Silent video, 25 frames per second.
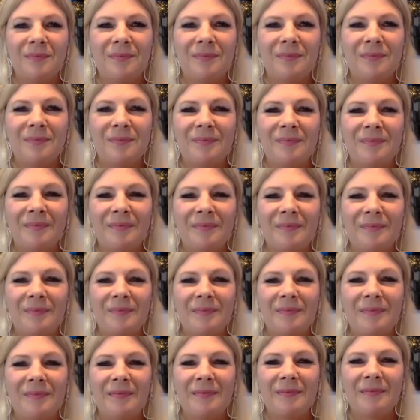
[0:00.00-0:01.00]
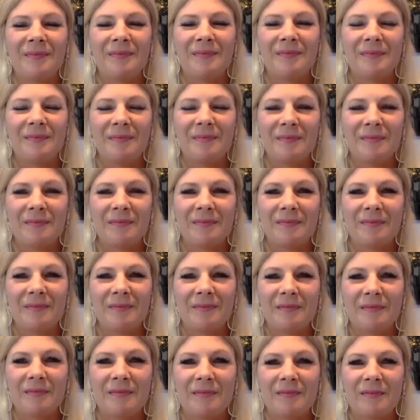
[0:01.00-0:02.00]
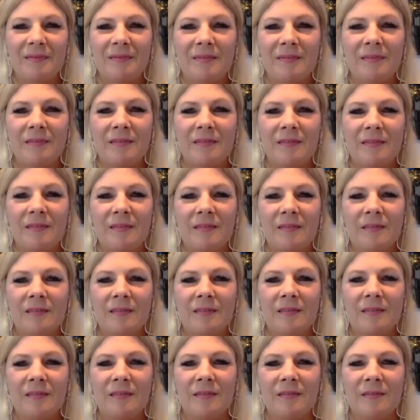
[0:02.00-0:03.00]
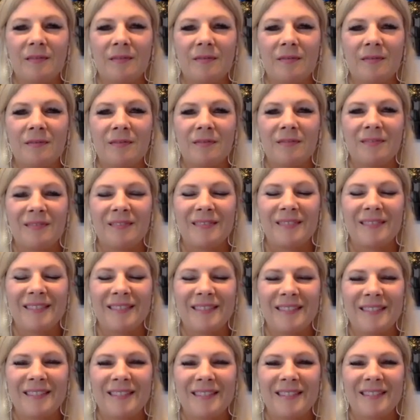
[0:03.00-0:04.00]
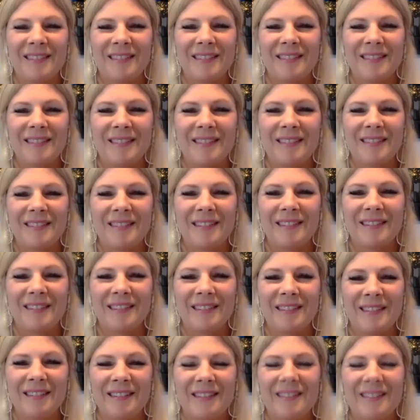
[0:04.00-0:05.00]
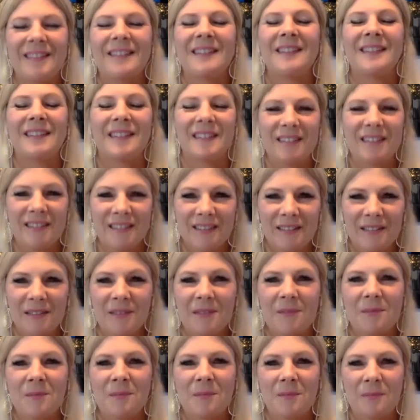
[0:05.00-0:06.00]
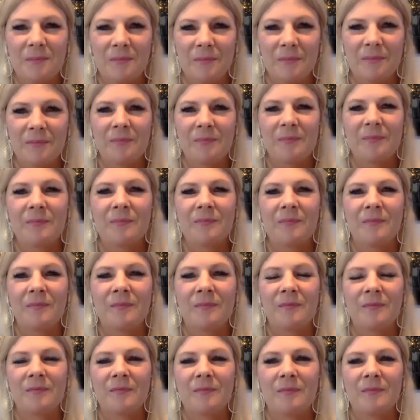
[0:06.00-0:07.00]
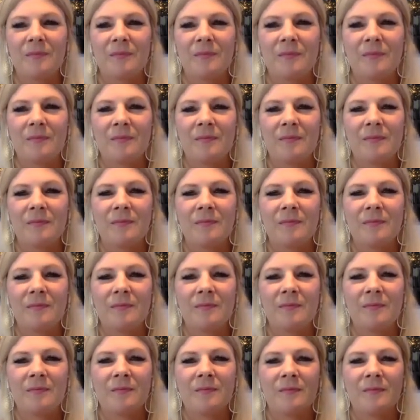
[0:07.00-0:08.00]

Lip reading: The person shown says nothing.